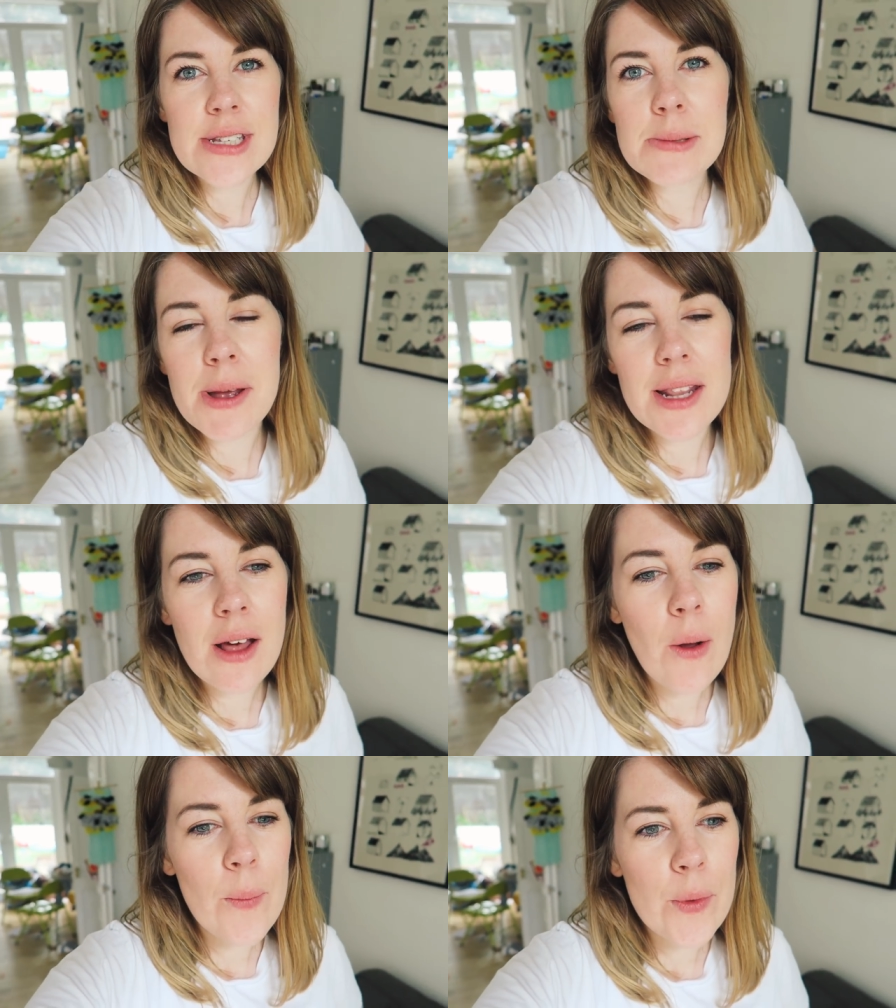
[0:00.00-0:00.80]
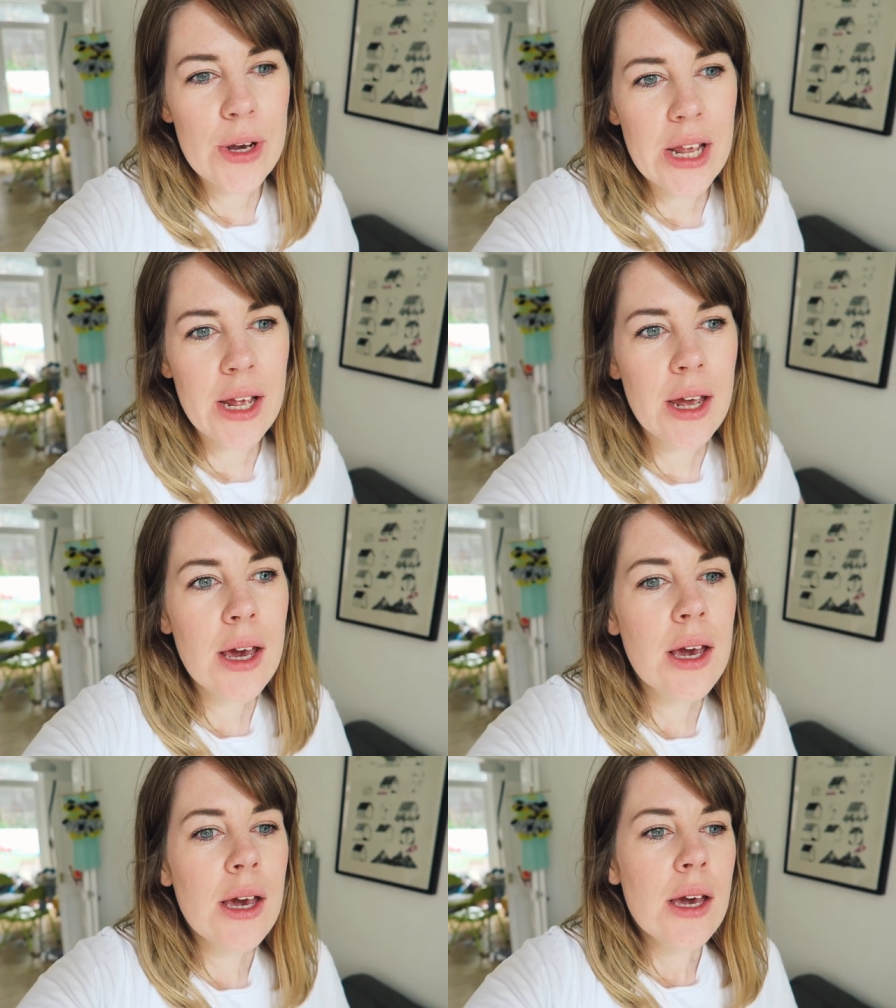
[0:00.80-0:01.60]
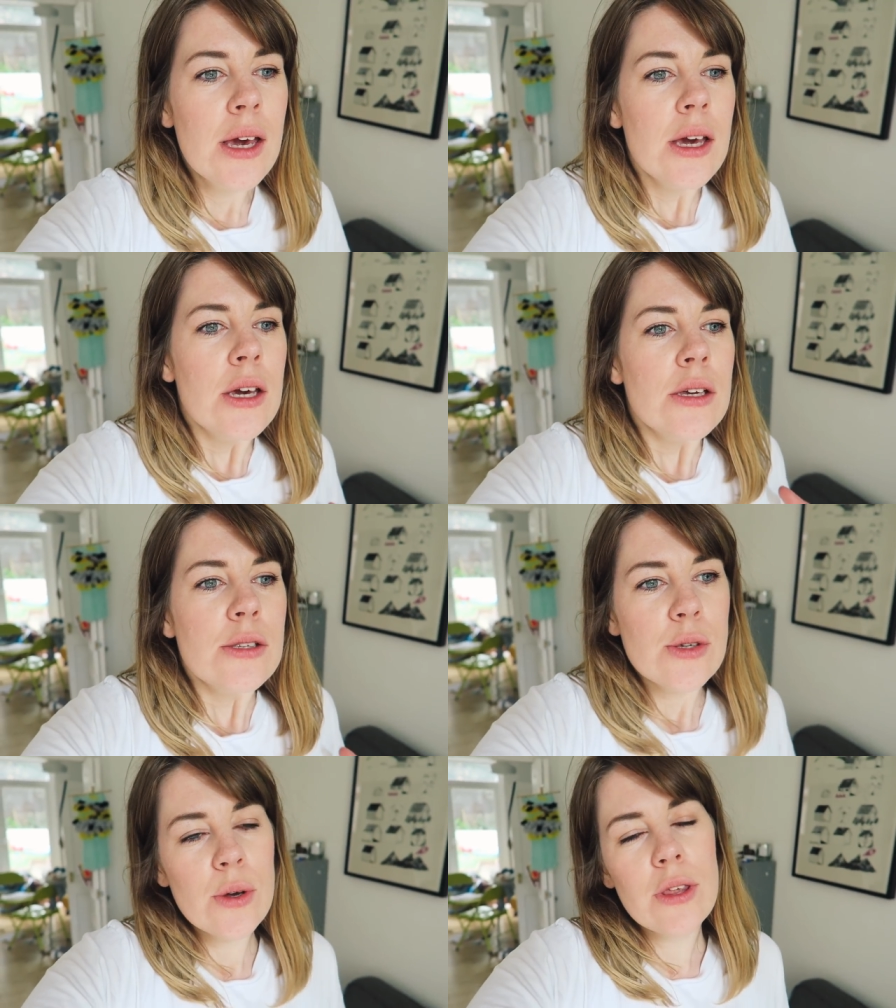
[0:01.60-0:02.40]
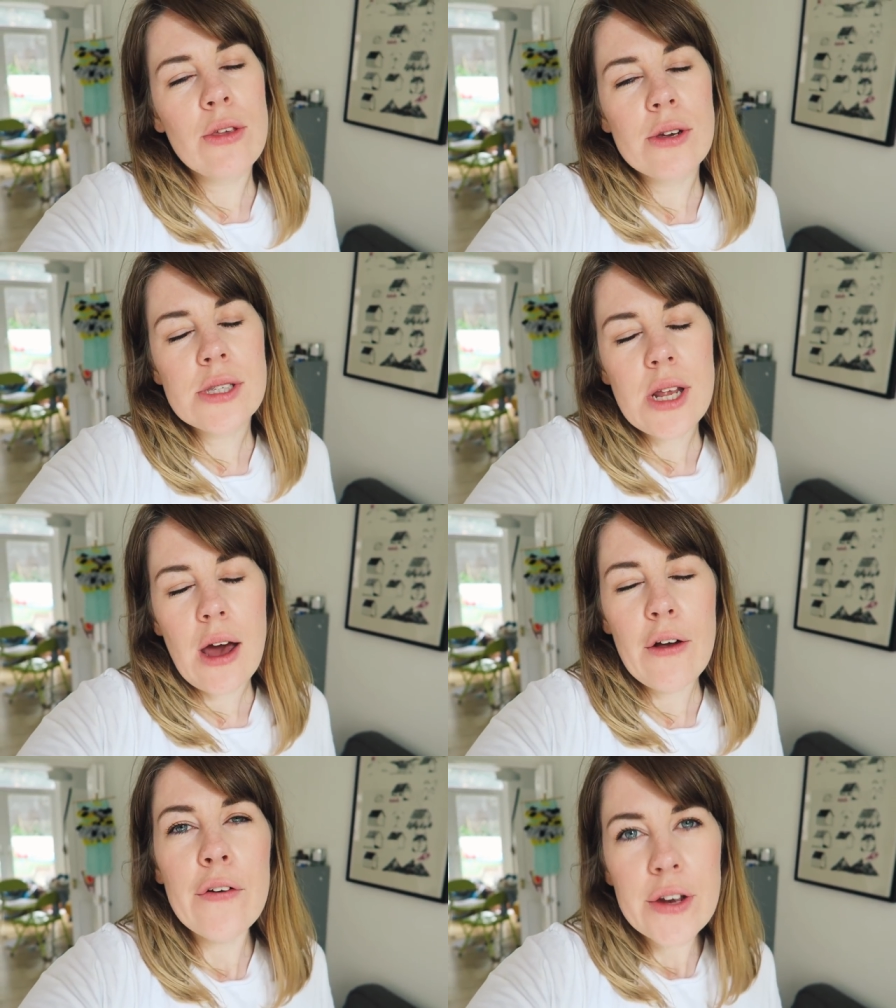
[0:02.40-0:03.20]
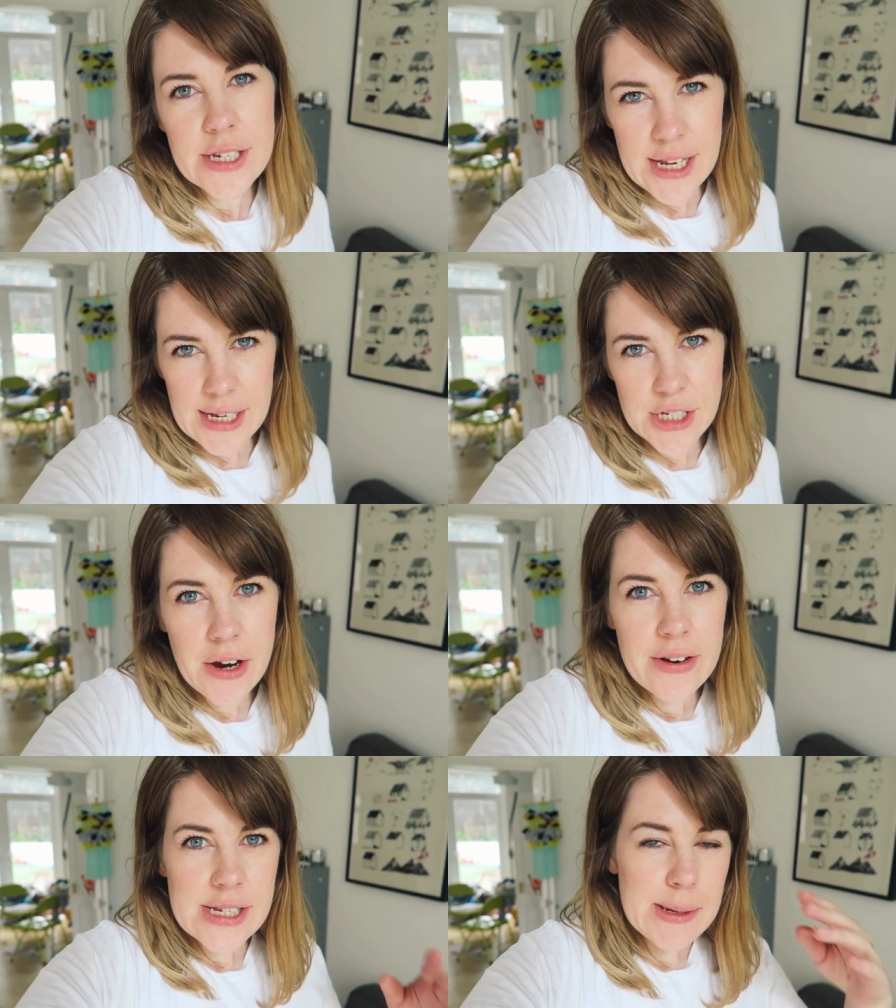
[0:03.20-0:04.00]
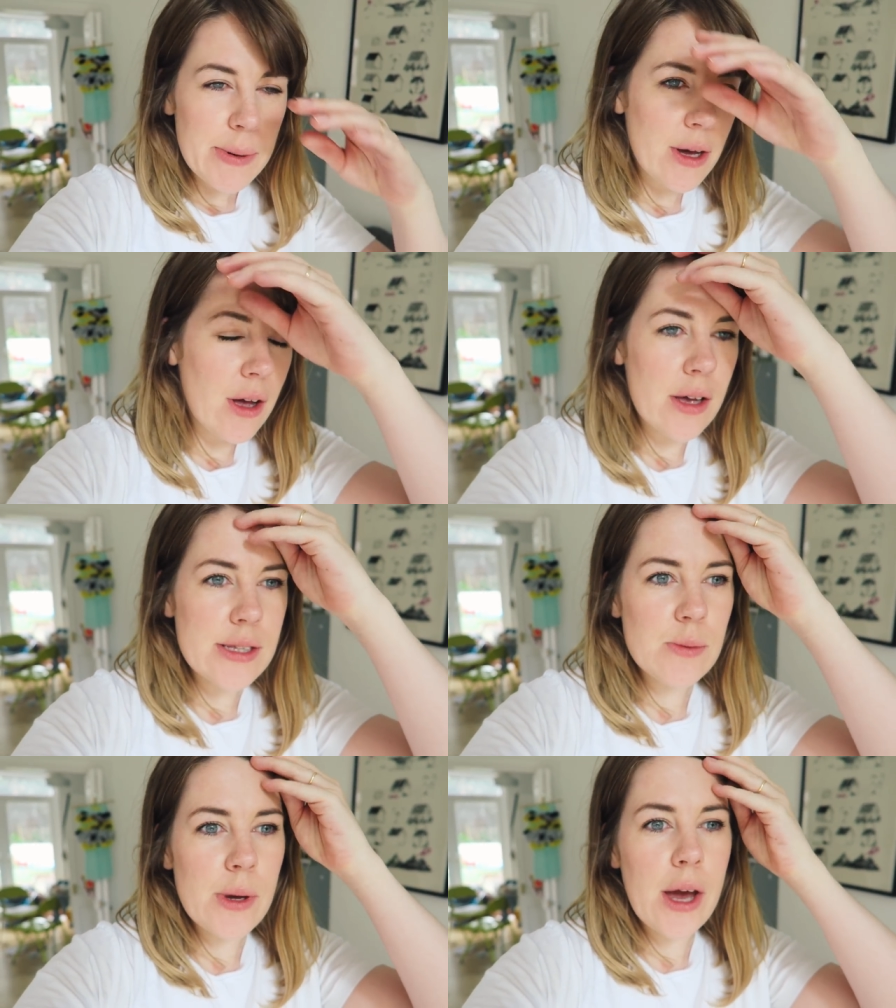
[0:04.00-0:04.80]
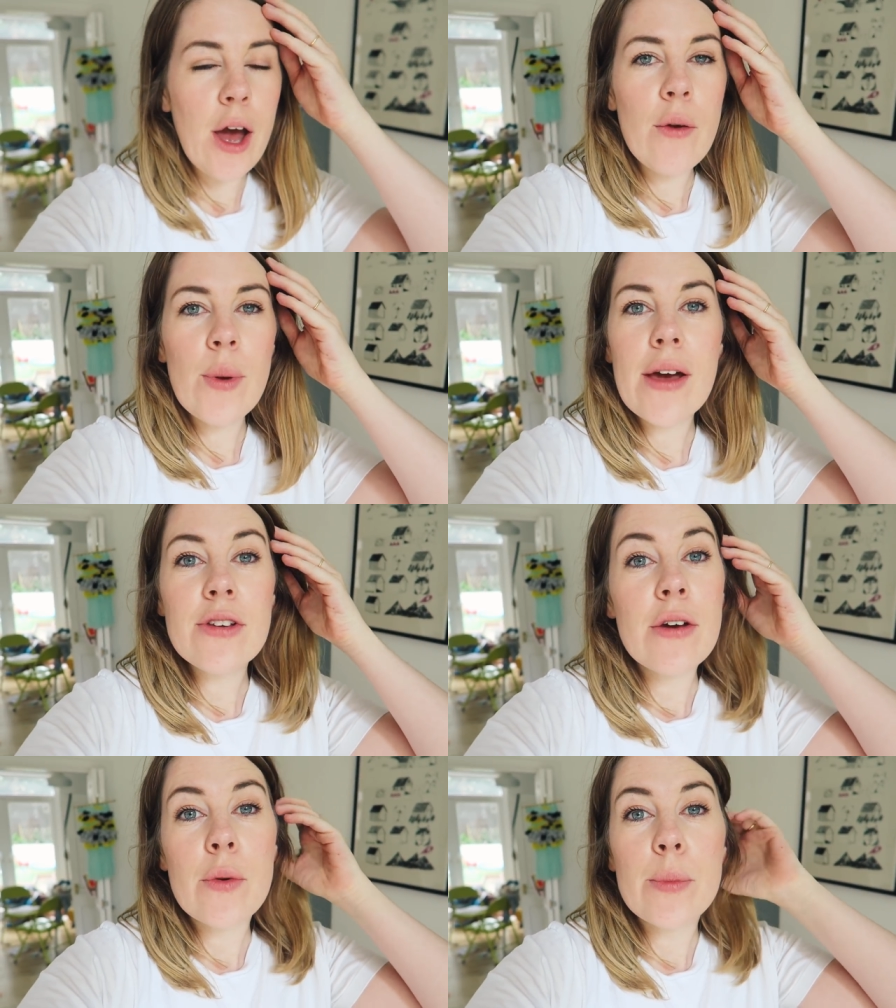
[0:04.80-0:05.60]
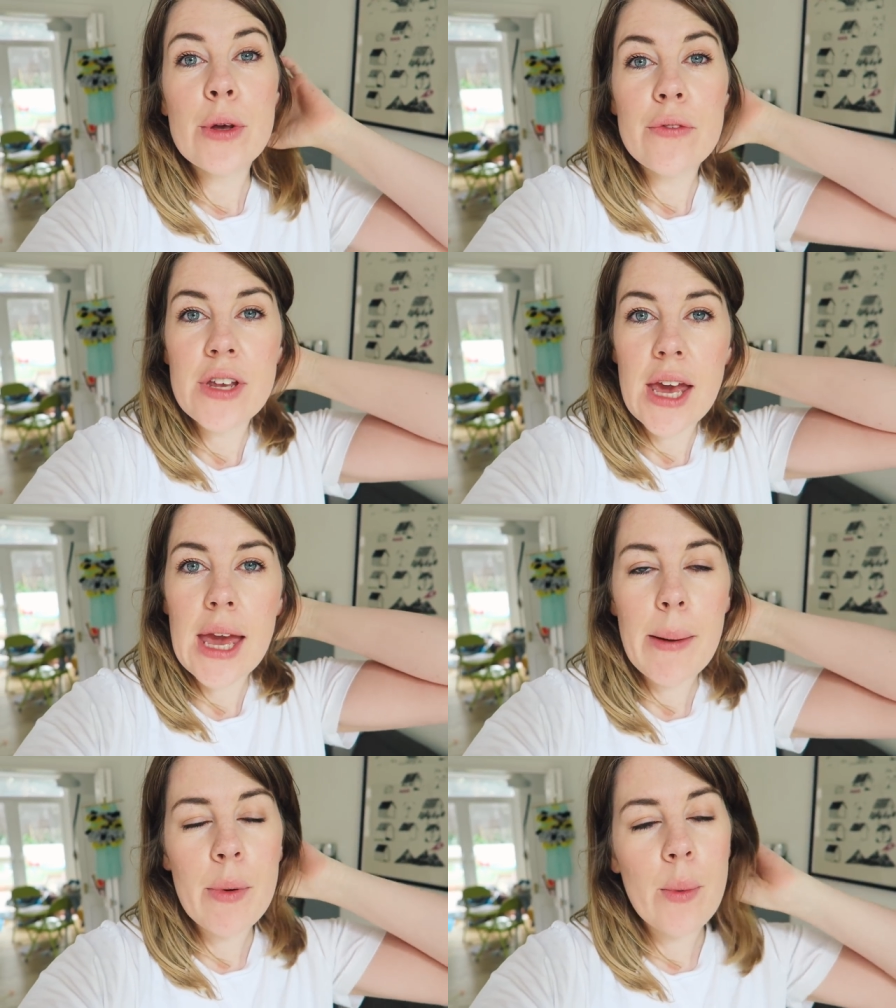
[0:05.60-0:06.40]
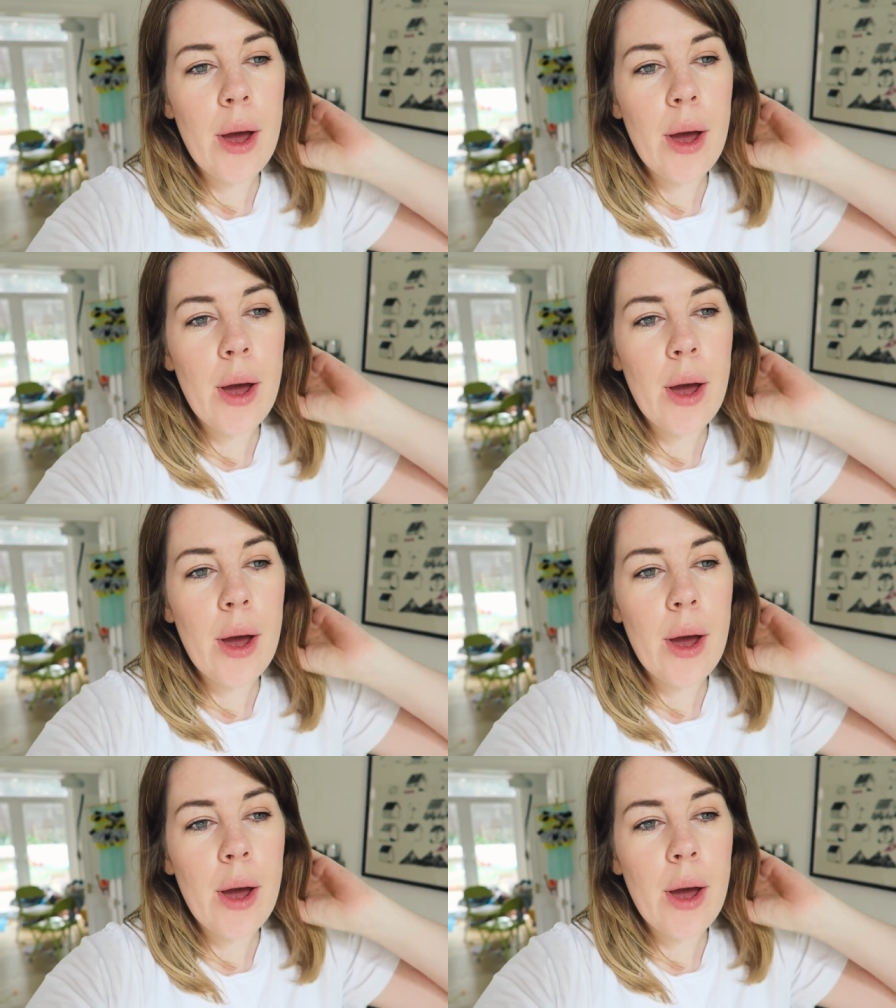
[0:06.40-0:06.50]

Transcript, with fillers: Just spent the whole morning sorting through stuff to take to charity because we are hope we haven't have a move date yet but